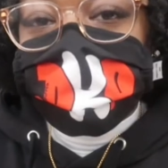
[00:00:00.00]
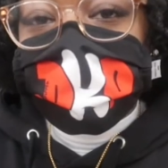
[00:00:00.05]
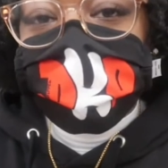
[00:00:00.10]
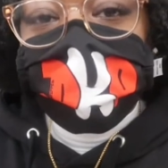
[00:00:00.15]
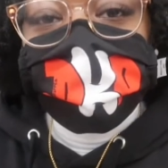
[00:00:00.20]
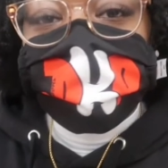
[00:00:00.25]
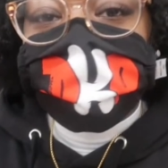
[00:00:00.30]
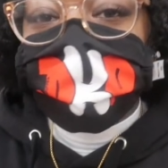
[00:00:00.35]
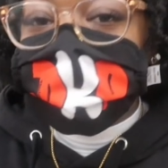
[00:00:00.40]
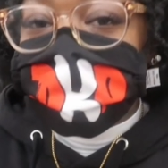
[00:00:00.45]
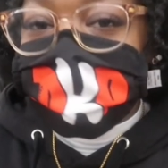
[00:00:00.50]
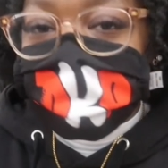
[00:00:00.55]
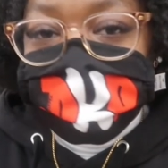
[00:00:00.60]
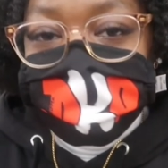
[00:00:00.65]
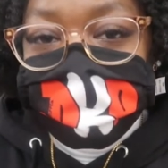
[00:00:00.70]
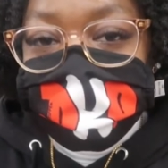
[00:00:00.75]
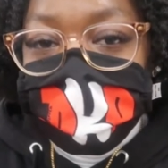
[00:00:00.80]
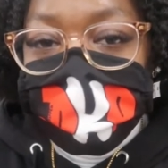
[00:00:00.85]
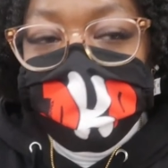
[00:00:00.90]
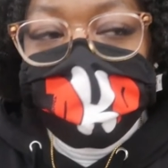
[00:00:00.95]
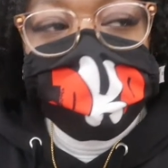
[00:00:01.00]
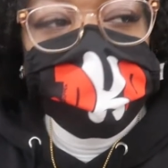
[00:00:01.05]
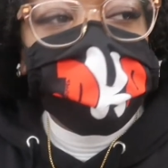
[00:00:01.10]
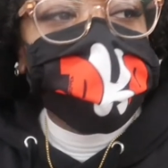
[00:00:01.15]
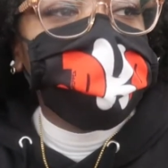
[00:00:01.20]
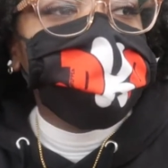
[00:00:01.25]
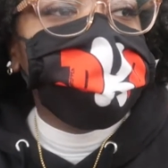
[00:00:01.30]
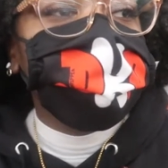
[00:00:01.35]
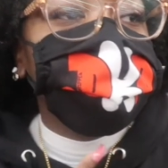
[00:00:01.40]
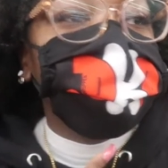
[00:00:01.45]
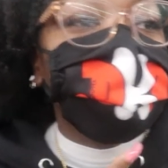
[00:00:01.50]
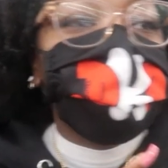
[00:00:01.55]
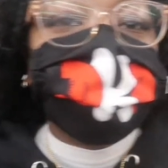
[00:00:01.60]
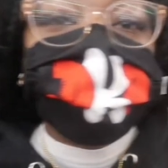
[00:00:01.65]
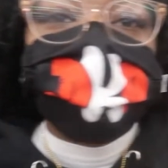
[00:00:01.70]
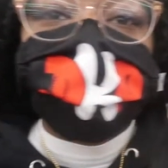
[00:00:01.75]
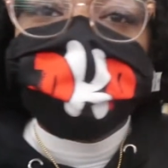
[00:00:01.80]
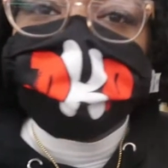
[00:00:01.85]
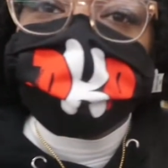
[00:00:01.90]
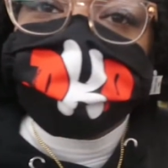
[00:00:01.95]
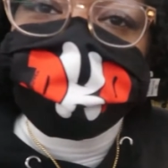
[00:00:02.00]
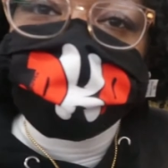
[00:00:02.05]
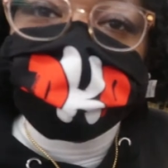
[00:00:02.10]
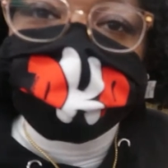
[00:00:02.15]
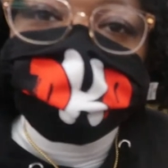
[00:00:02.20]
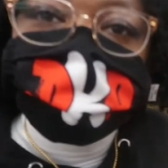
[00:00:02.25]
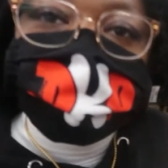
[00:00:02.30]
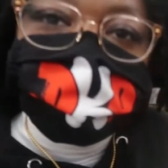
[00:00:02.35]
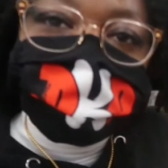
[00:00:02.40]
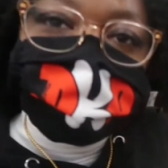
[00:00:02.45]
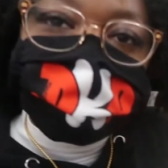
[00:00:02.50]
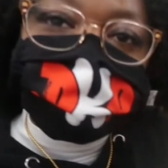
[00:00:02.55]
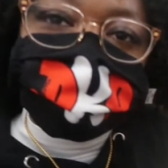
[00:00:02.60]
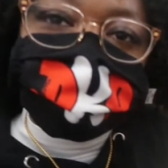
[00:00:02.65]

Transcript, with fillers: don't got nothing. I mean, they have some Nirvana shirts.